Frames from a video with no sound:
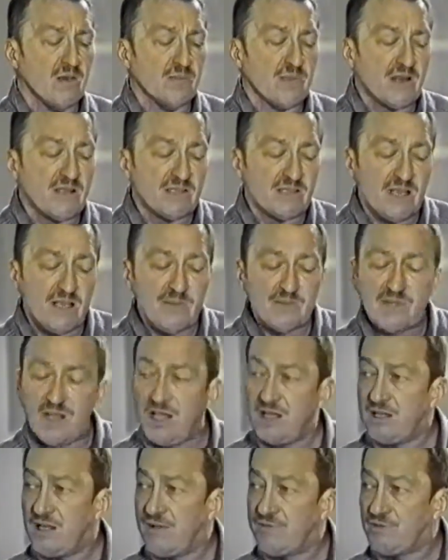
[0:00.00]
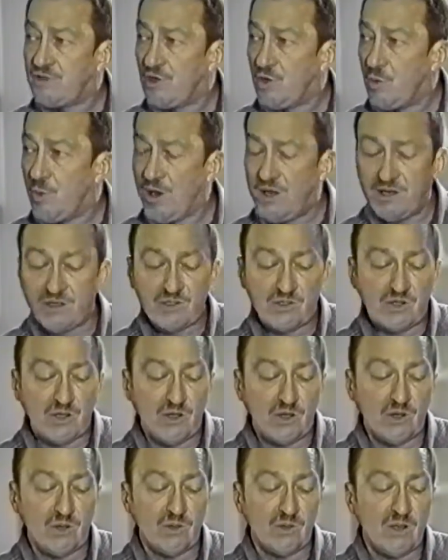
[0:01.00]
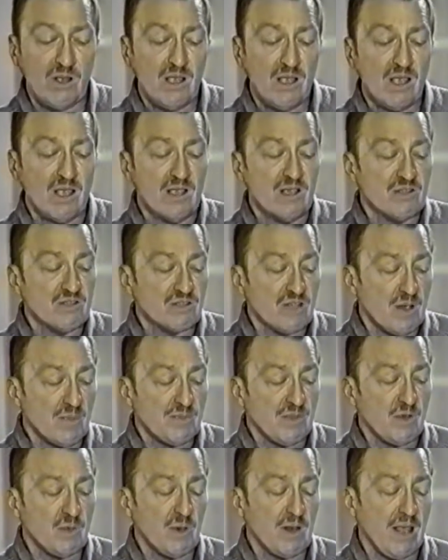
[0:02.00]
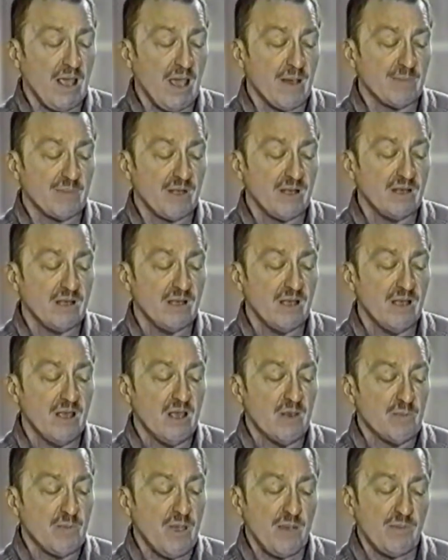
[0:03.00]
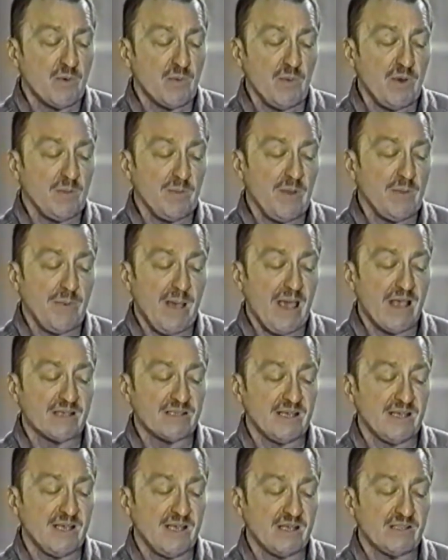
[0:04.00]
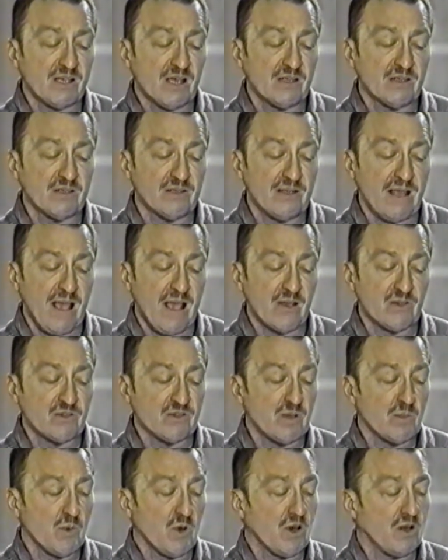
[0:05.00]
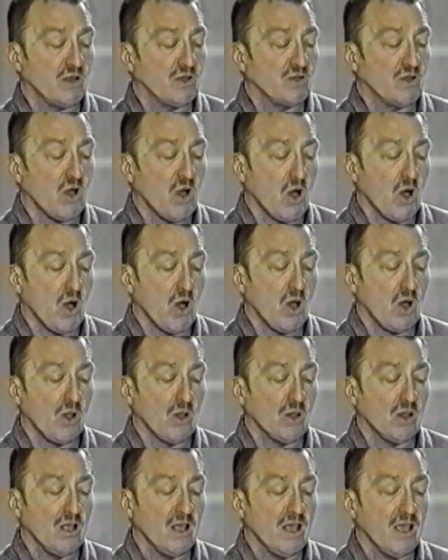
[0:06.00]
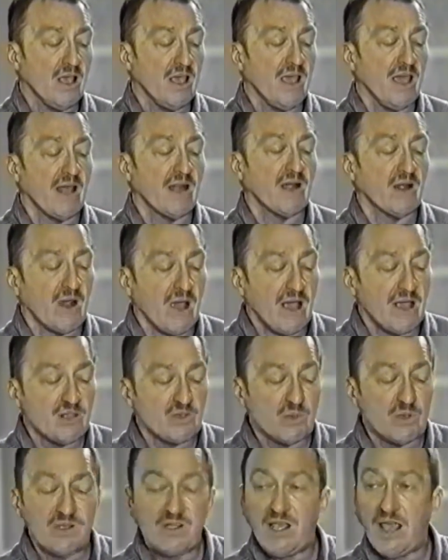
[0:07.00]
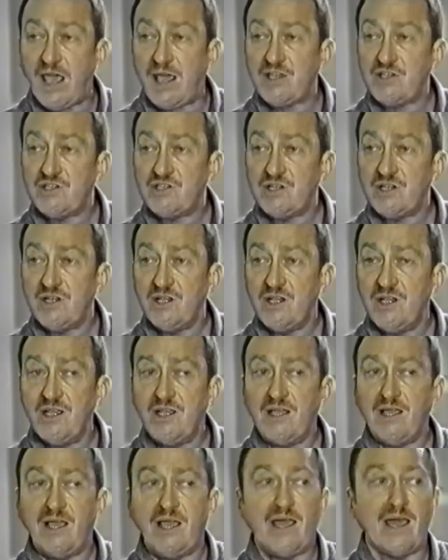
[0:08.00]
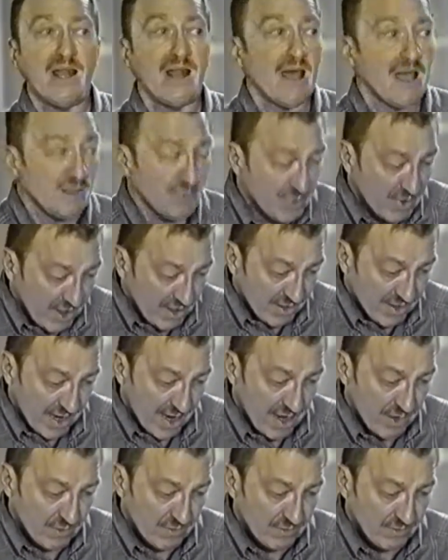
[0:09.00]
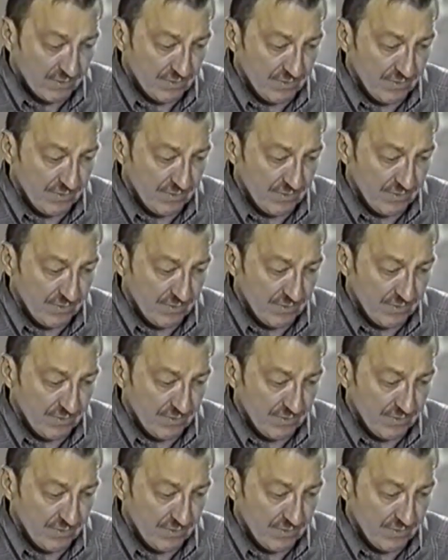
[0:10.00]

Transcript: But it seems like after a week or two, something would happen. Maybe we'd be passing each other in the house somewhere in the hall, and our eyes would catch, and I'd break down.